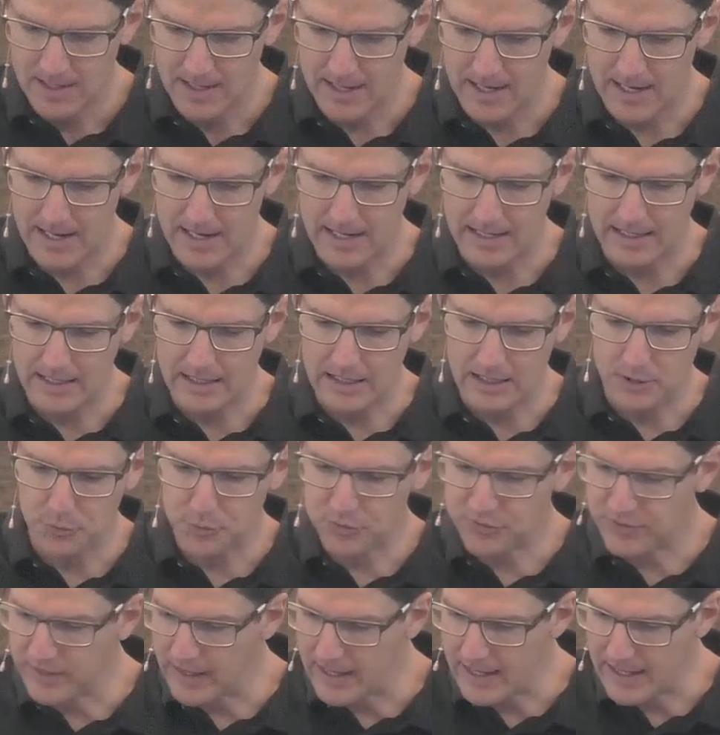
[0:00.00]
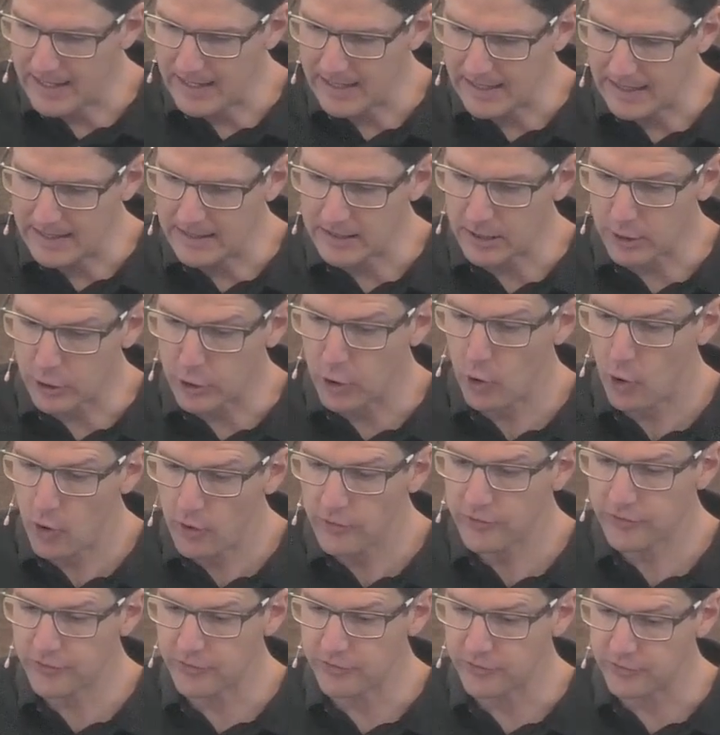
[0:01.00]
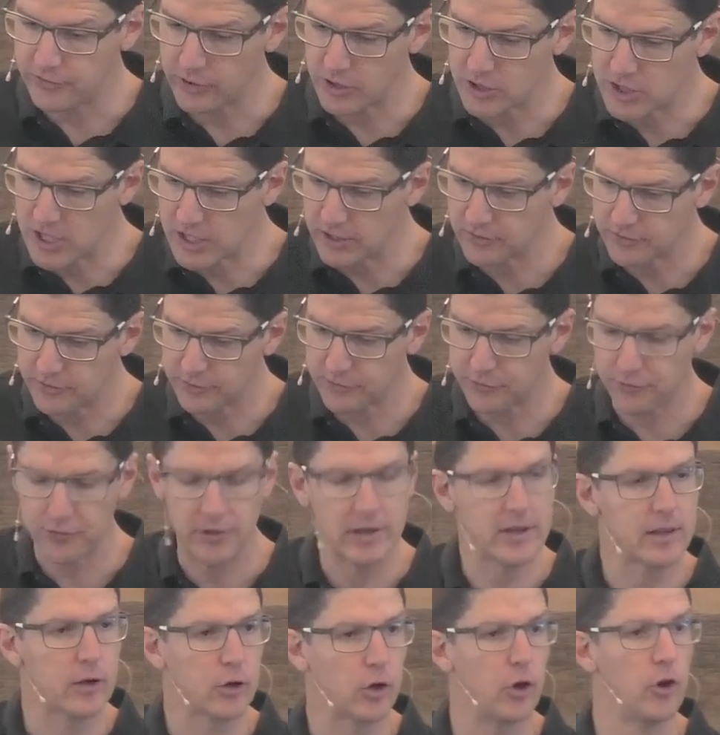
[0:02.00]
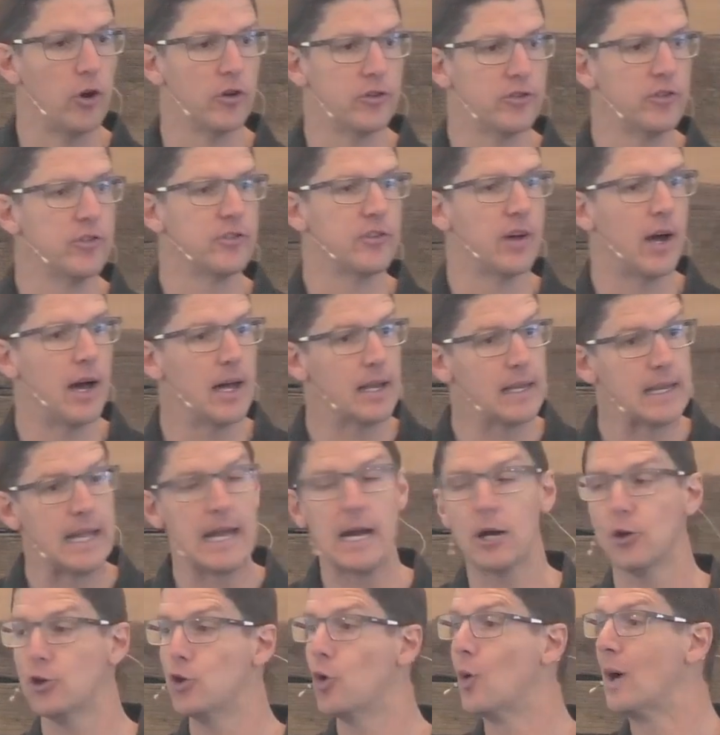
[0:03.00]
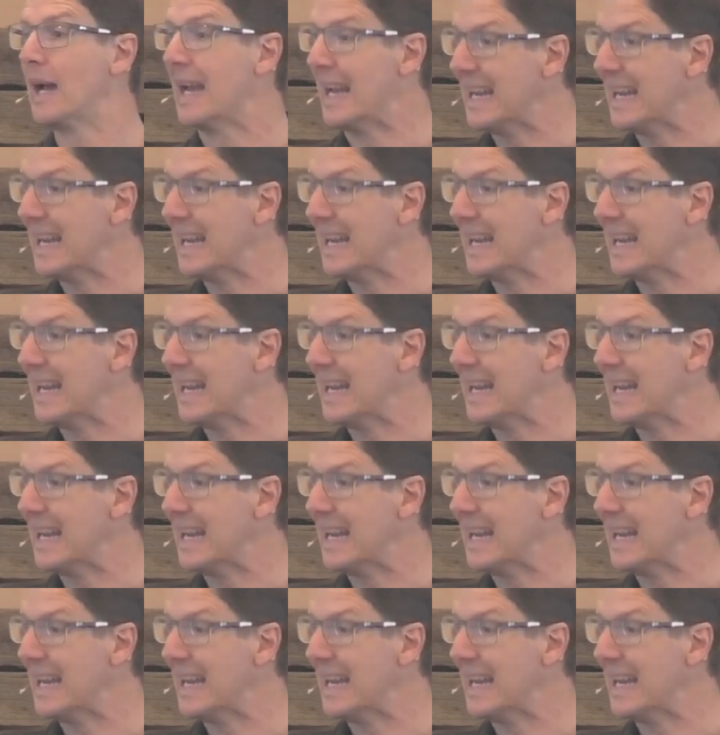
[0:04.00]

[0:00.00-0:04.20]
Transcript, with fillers: Uh, it, it was there in the curses. So, Genesis 3, the curses are now your